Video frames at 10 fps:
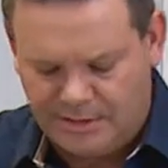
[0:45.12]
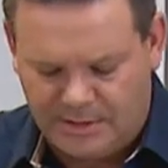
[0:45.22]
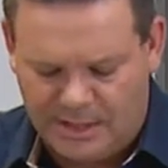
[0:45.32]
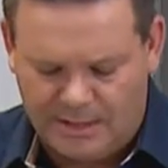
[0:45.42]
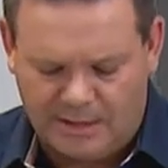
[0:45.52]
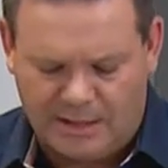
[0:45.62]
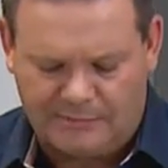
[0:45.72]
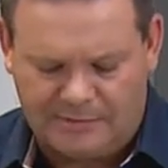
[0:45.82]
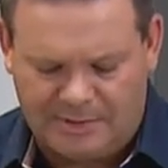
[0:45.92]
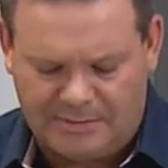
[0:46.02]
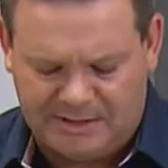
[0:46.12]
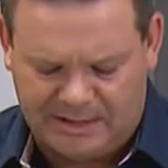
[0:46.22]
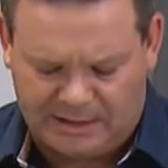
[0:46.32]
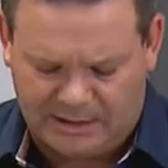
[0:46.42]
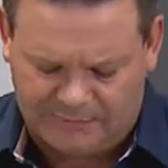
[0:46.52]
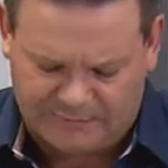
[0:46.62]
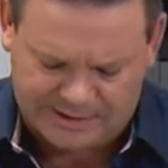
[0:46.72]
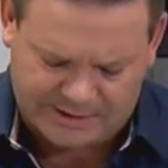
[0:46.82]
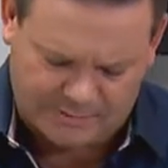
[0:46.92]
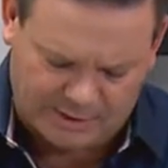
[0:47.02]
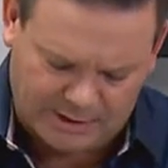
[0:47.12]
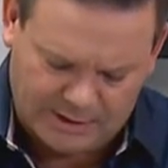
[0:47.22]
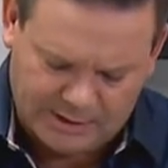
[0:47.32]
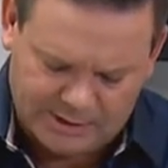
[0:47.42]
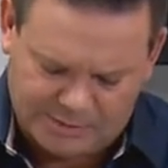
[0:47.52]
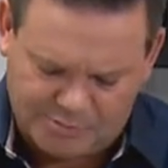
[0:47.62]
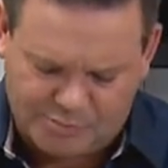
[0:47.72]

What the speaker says: is, and you don't have to be particularly fussy, but just